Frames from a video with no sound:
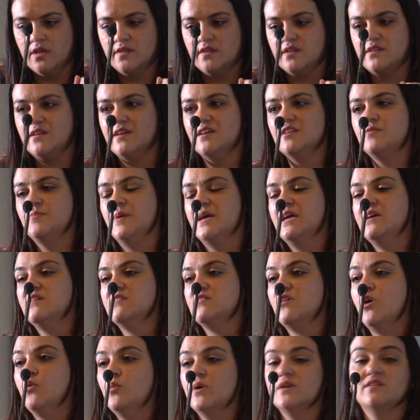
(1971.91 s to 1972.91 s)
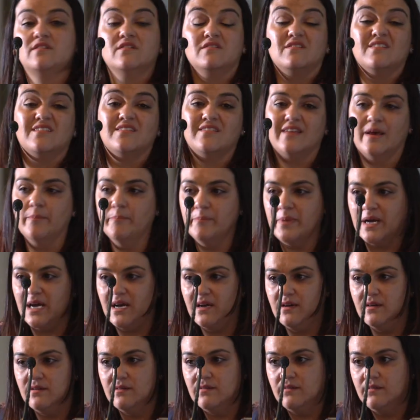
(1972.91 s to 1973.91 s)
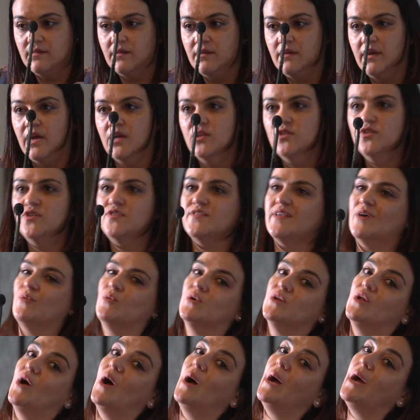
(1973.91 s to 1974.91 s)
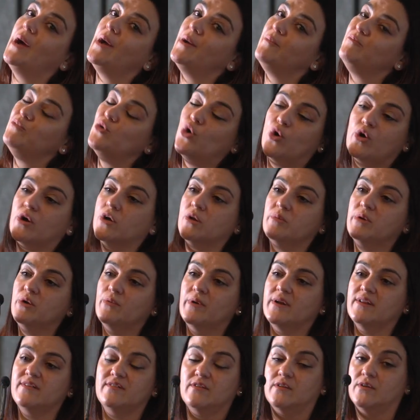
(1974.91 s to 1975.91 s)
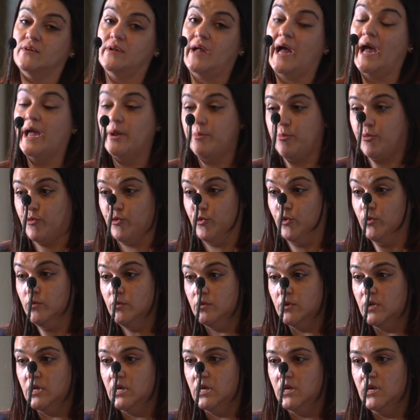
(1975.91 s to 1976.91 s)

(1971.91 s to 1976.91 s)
the DSP has got one till December and you say, well, I'm not going to be ready till April.